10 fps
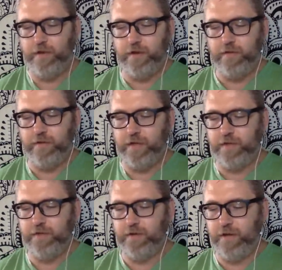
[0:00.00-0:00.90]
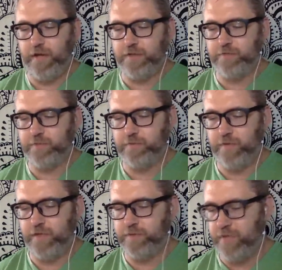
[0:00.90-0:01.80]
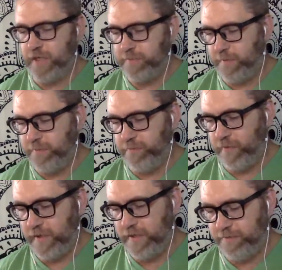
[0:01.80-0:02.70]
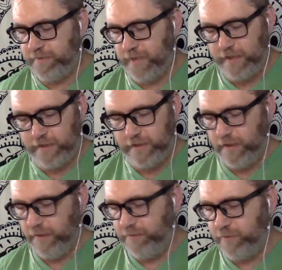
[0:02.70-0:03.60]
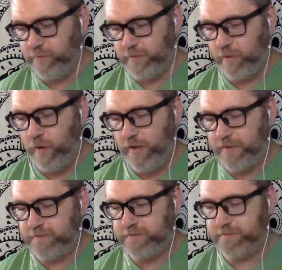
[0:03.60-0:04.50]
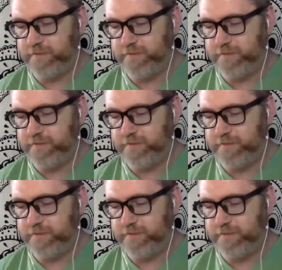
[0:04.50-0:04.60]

Uh, and yes. as, we, as we talked about beforehand, I've got a few requests,